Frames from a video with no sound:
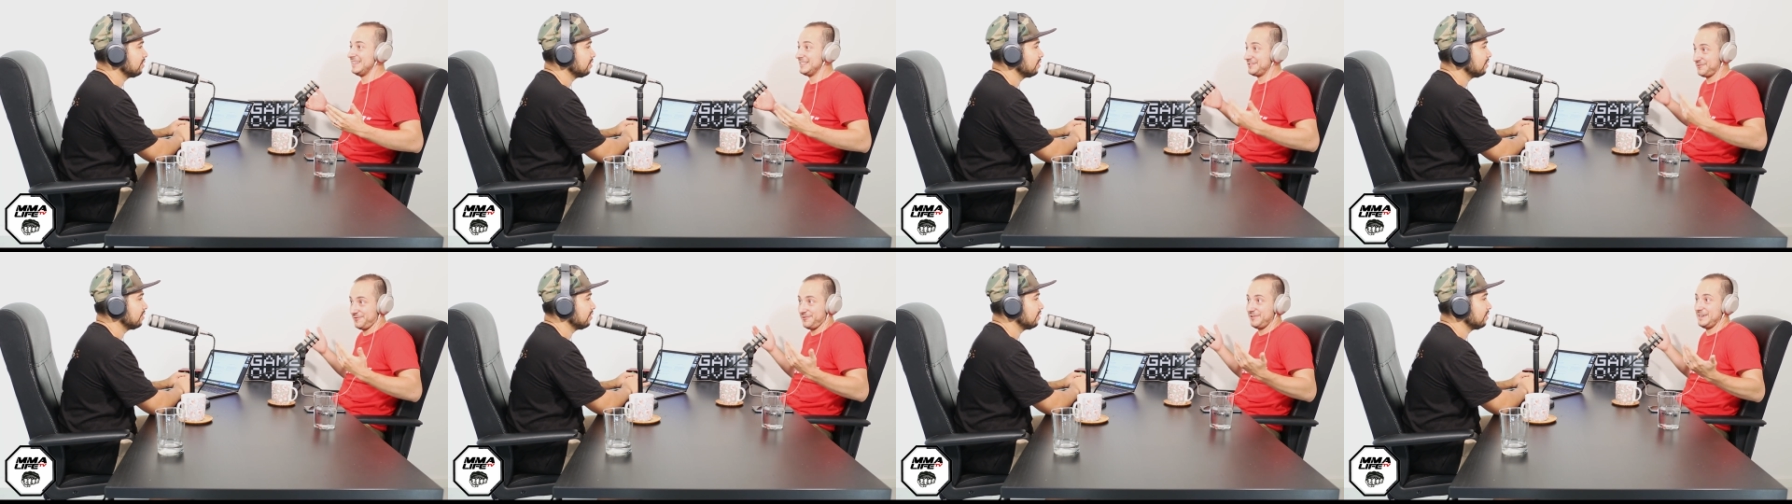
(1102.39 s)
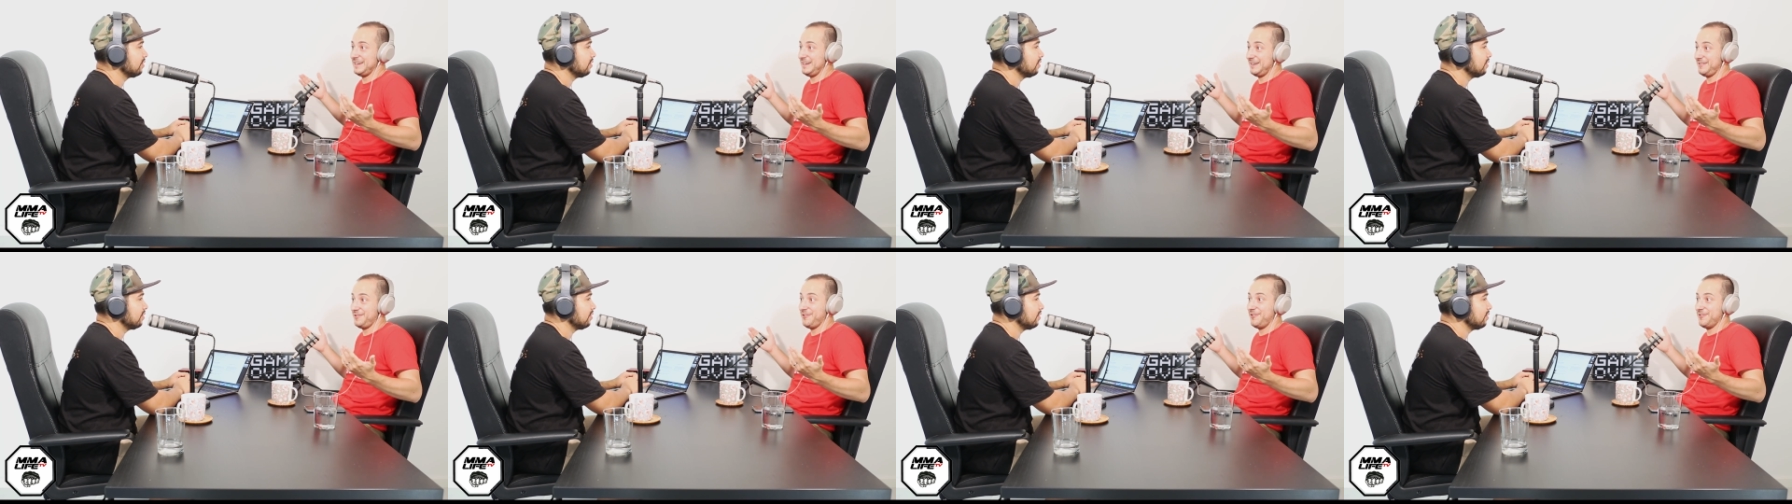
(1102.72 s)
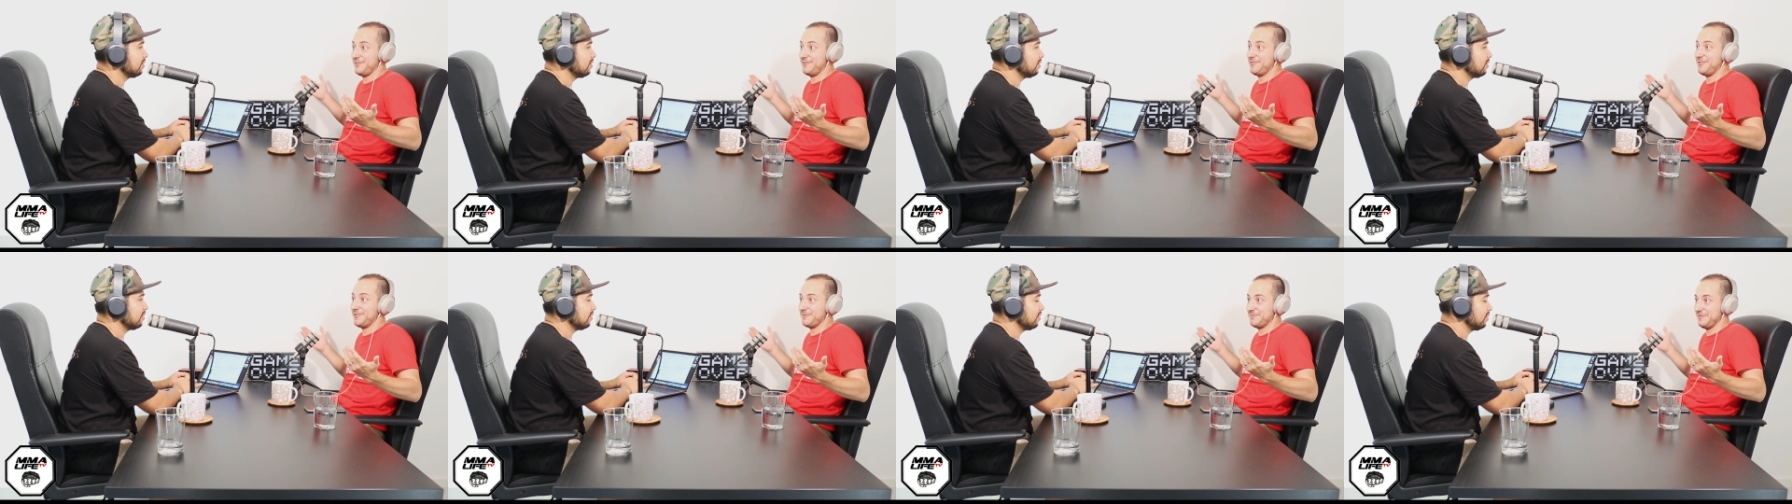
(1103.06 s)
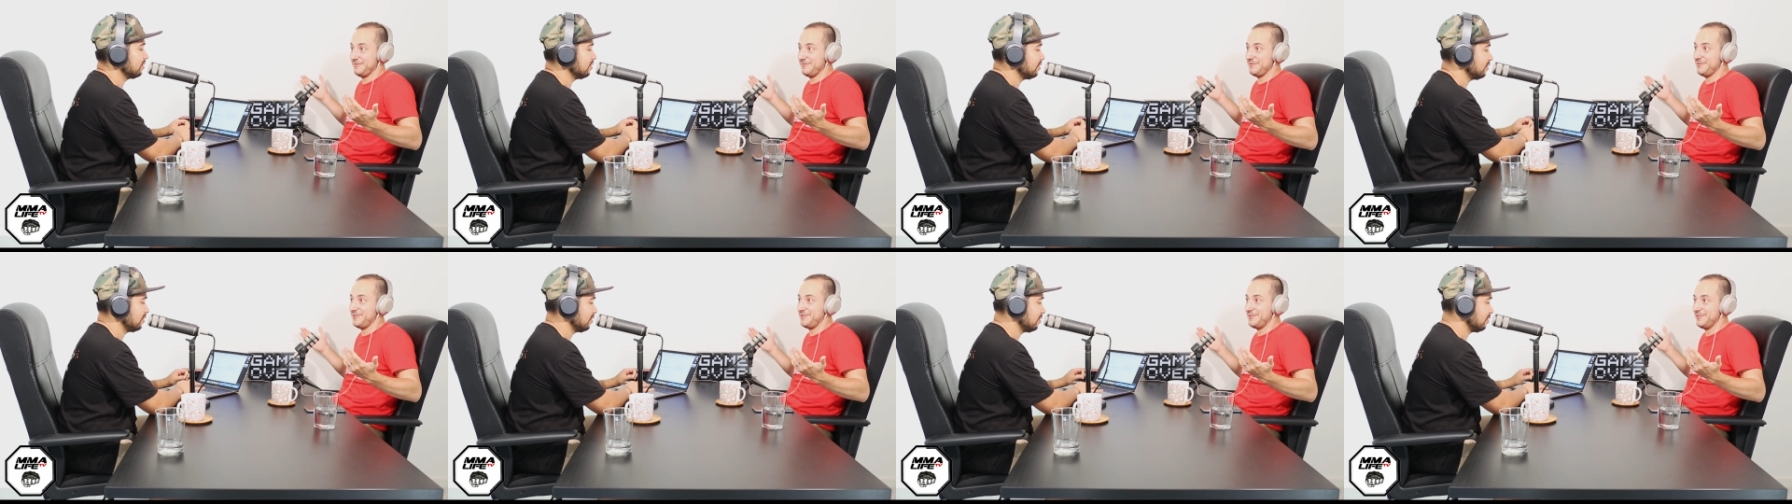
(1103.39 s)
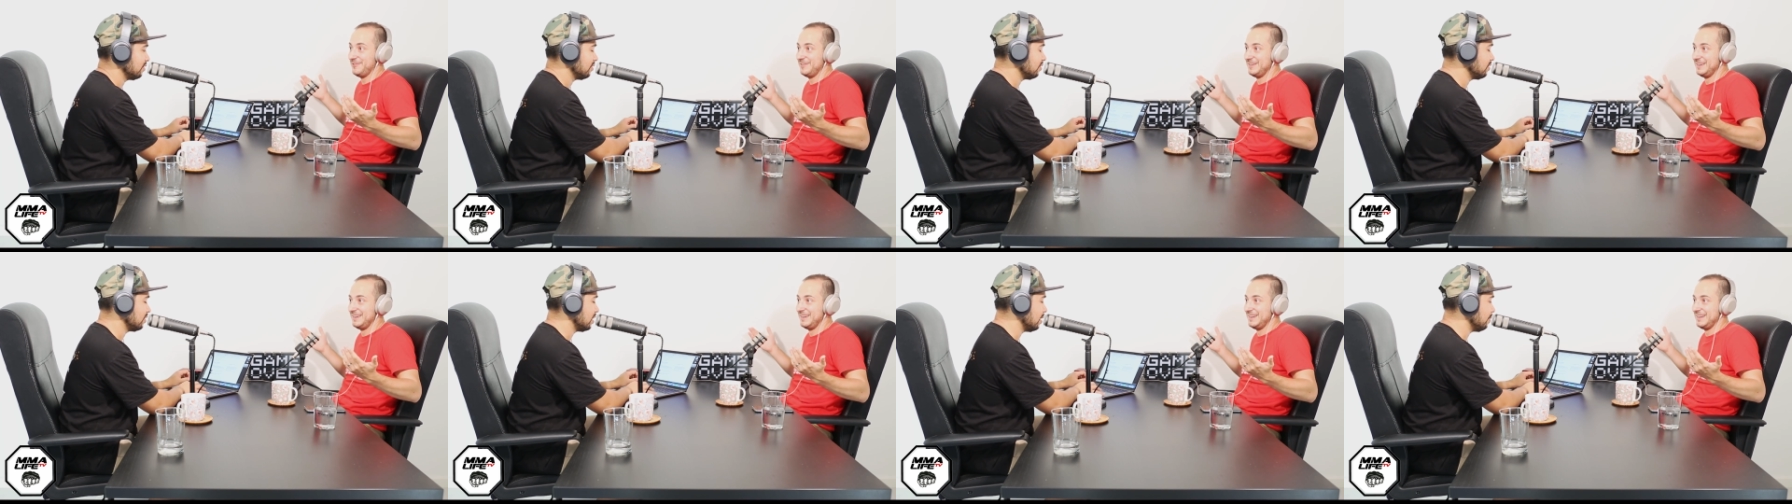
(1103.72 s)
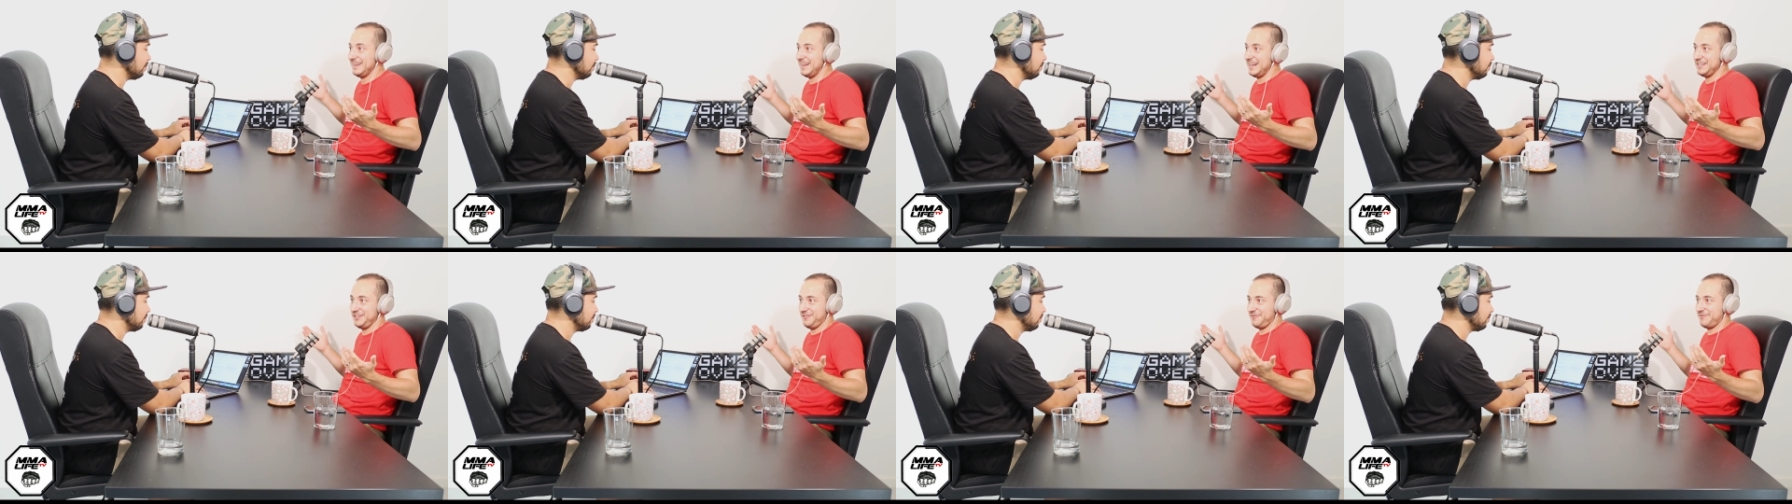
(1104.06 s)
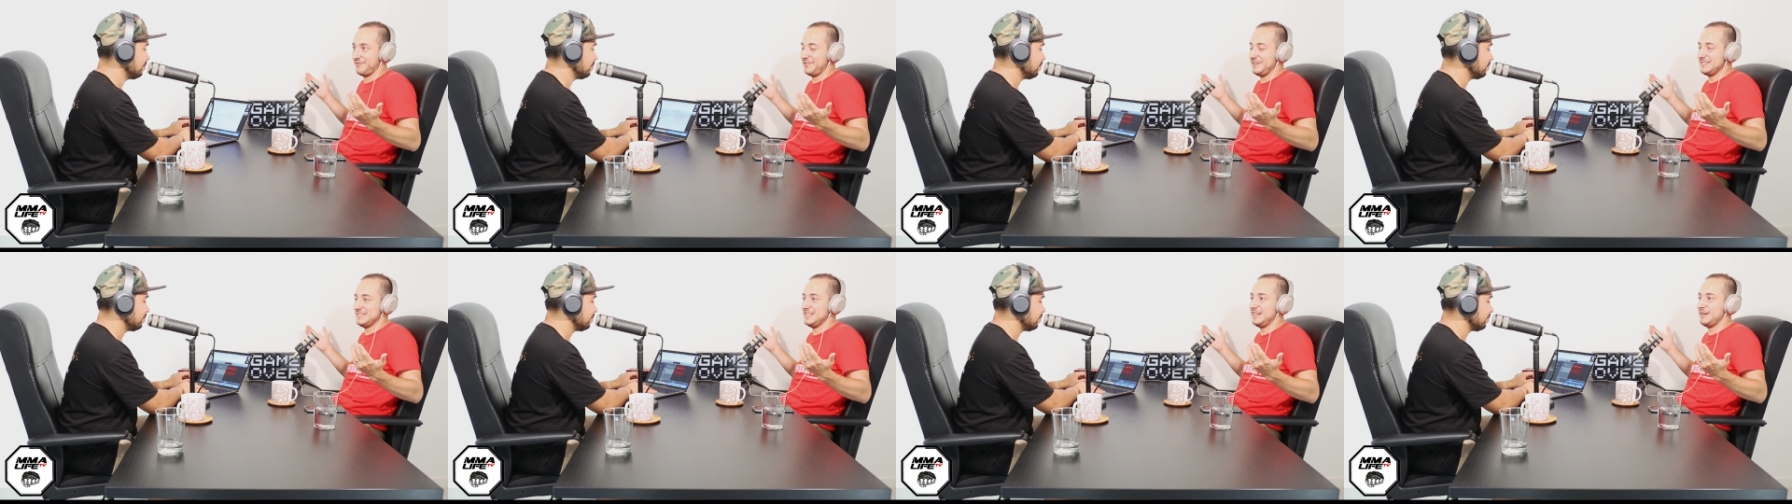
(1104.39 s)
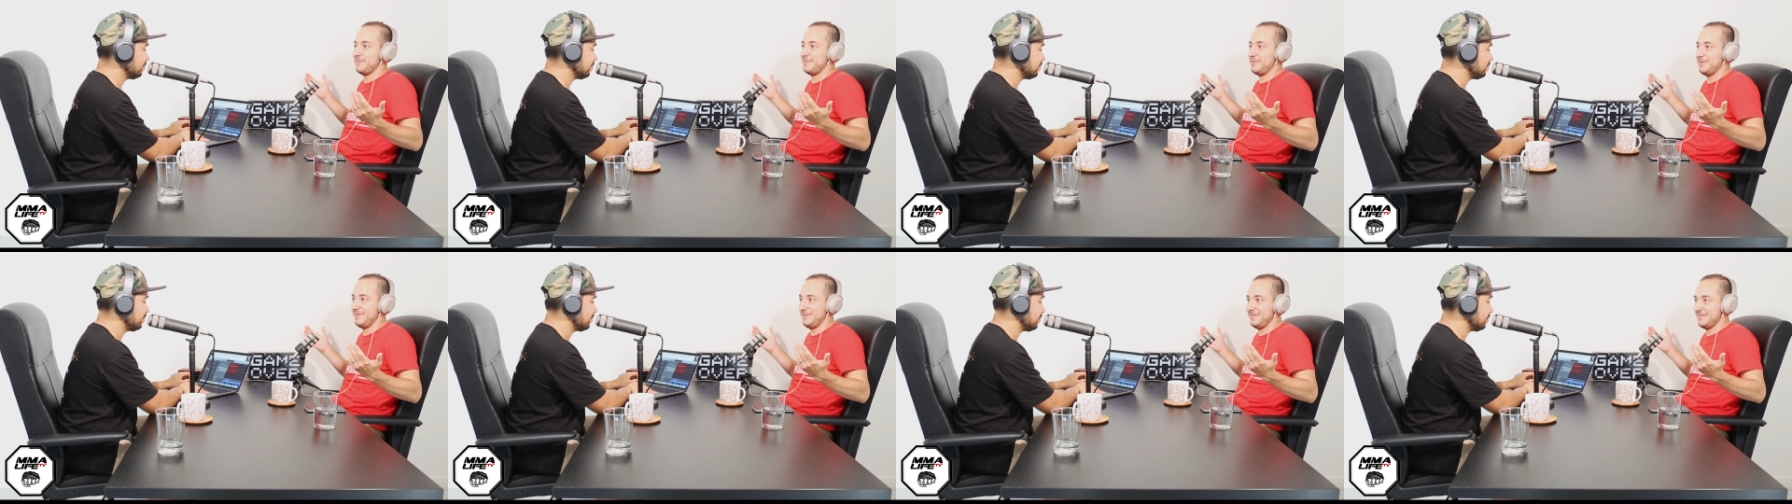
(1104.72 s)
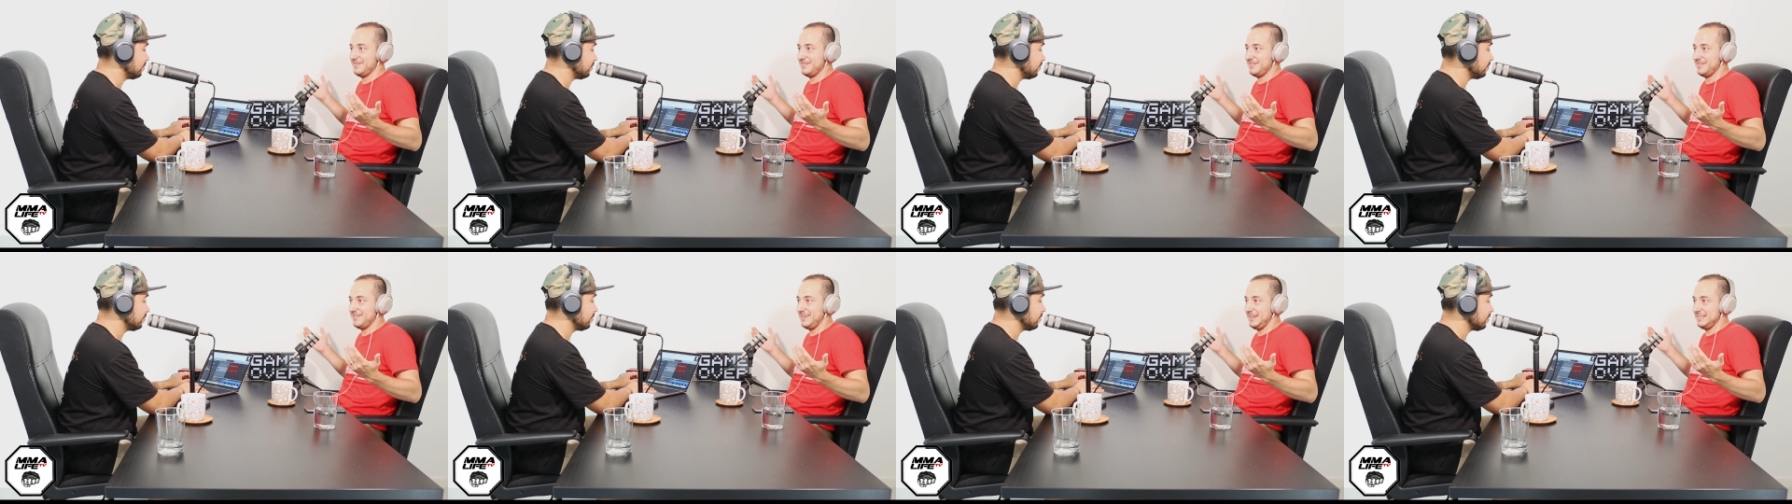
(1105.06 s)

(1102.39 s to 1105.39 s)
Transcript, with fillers: that's already gone wrong before yep and you freeze up